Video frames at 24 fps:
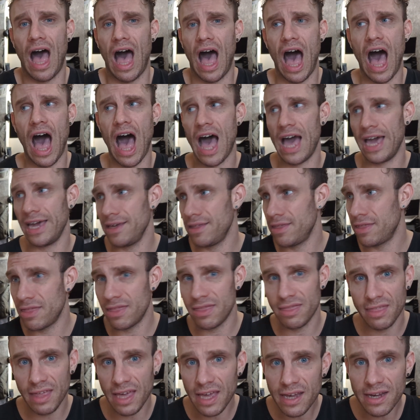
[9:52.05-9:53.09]
I
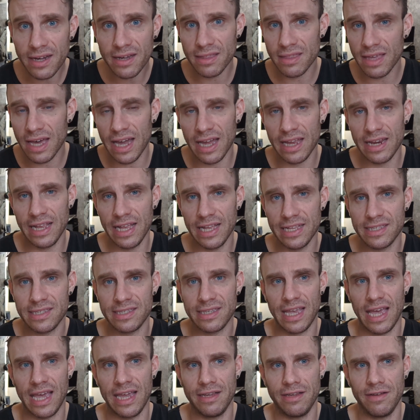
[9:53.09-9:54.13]
think that
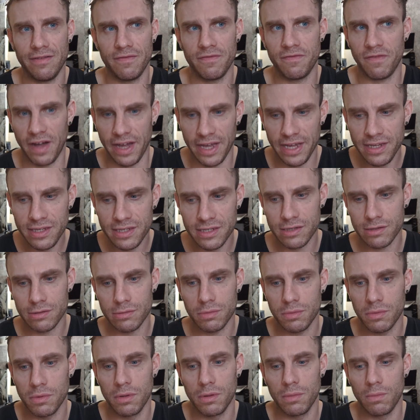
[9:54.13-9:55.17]
it's a device
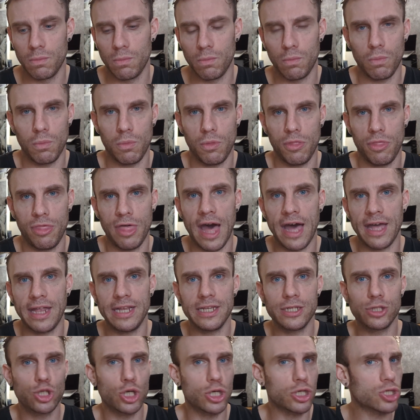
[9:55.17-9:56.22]
that
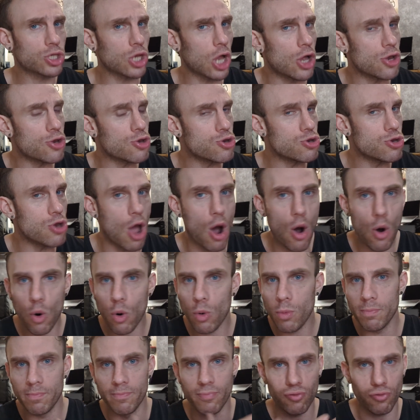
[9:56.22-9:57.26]
is just a
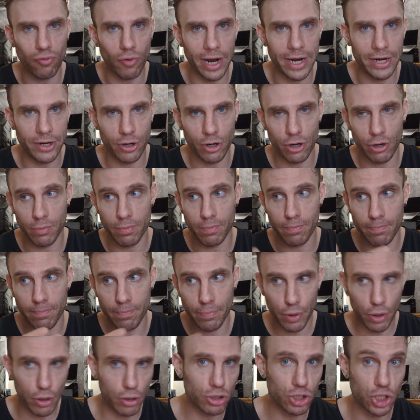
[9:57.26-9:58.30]
no brainer
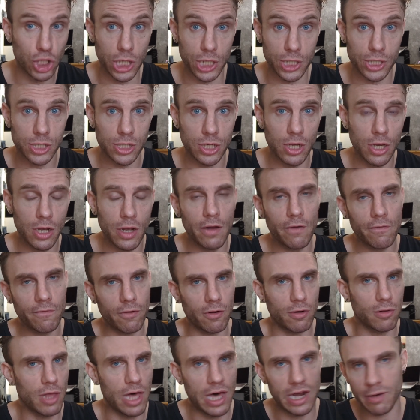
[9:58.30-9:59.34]
purchase
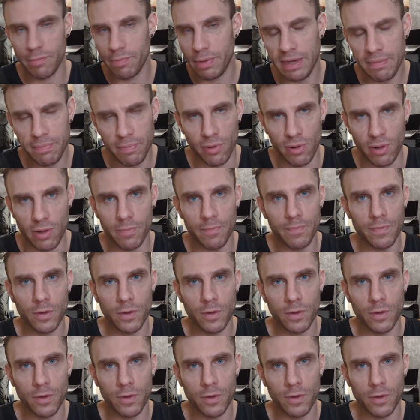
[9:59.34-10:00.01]
for a lot of people,